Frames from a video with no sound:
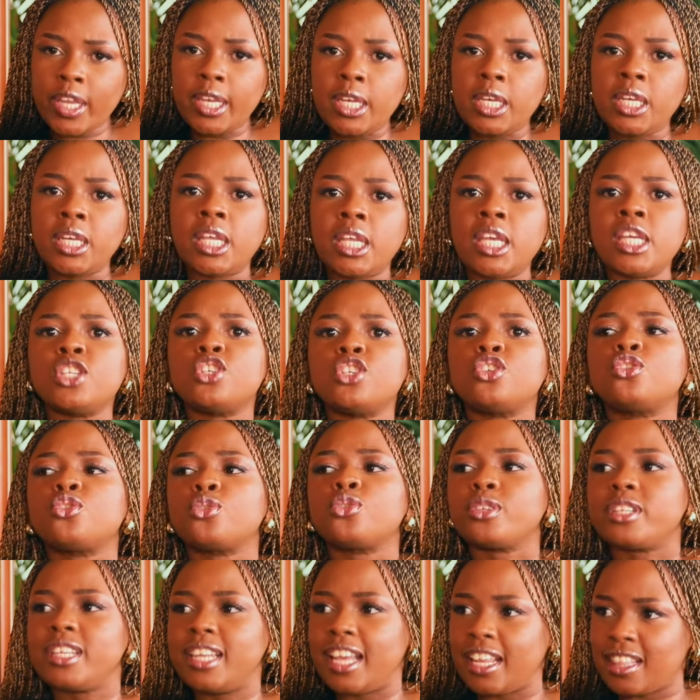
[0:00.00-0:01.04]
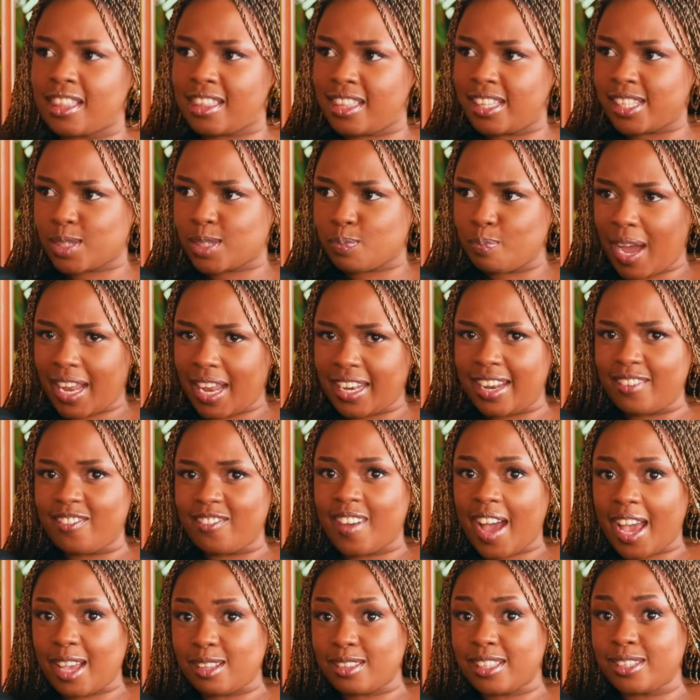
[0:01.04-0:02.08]
We need to let this bad...
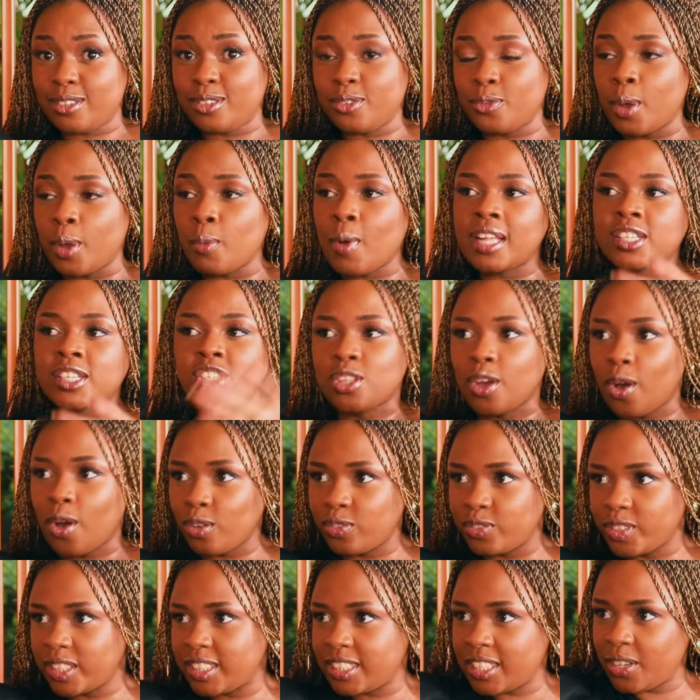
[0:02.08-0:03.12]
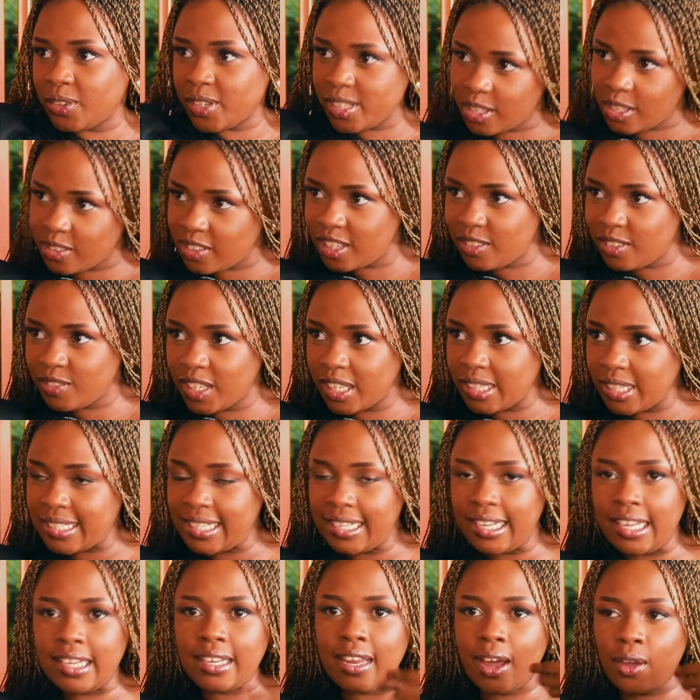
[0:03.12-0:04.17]
We watched The Office the rest of the evening to
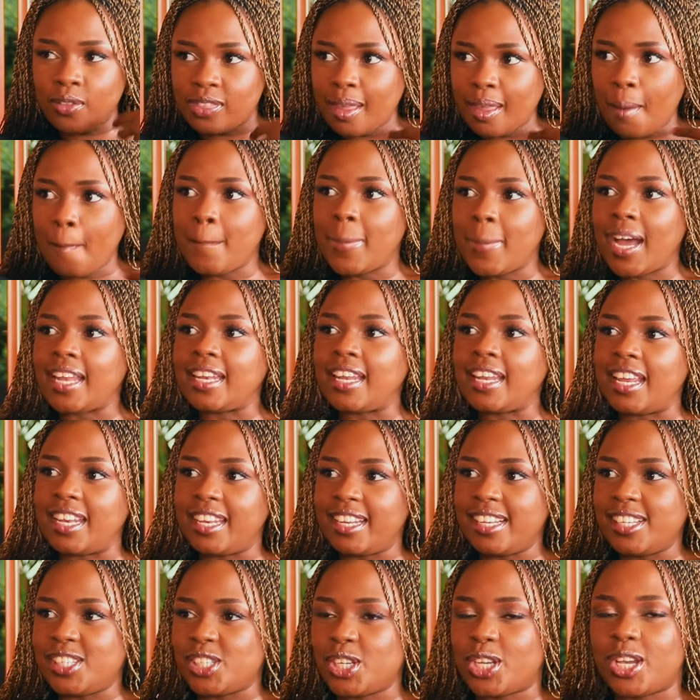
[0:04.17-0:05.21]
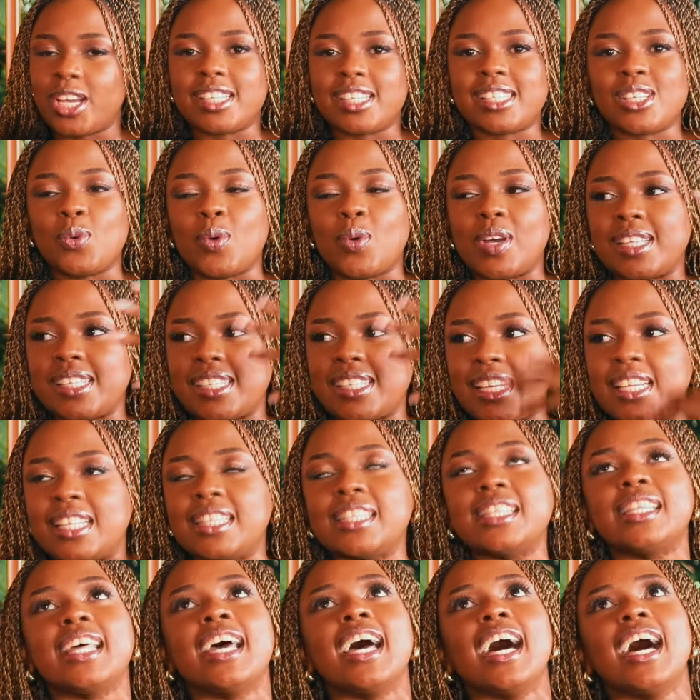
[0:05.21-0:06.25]
let out the bad energy. Because it was
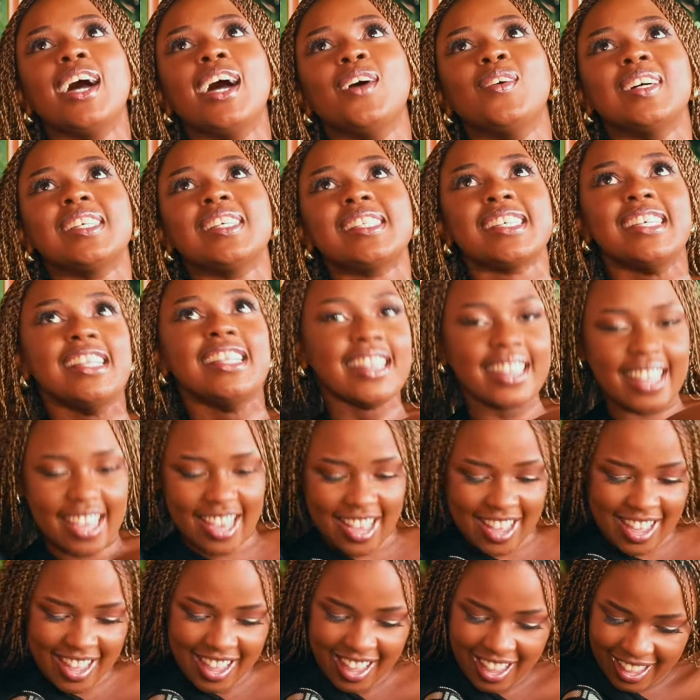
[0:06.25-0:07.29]
in there. It was in there.